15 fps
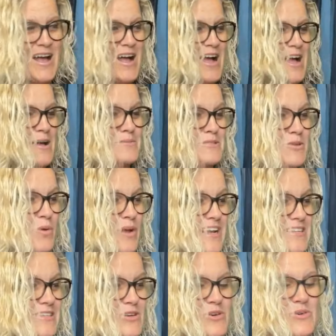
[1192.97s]
Um, so what
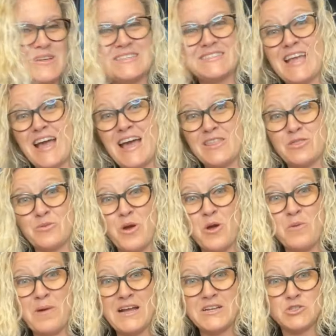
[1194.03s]
I do is I
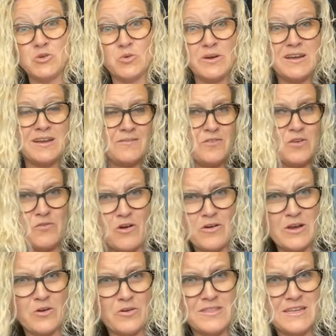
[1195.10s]
throw my jewelry. And if you've
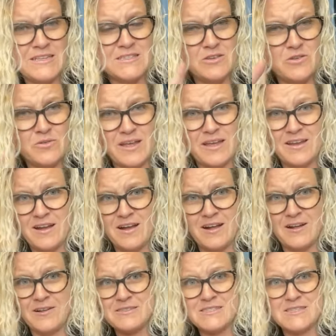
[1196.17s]
already heard this, you can
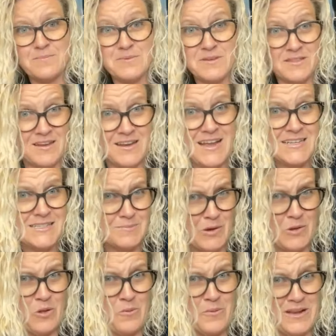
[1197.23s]
uh, skip to the next
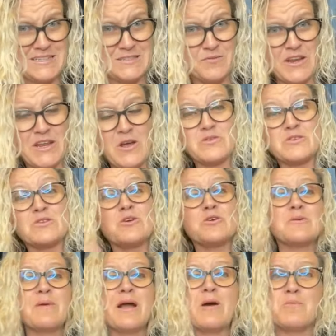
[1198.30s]
Bolo Buddies video to
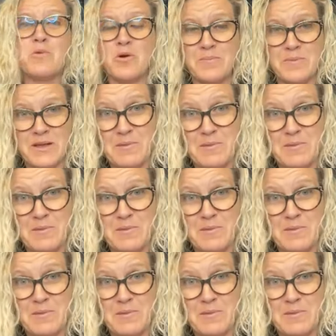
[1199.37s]
learn about more big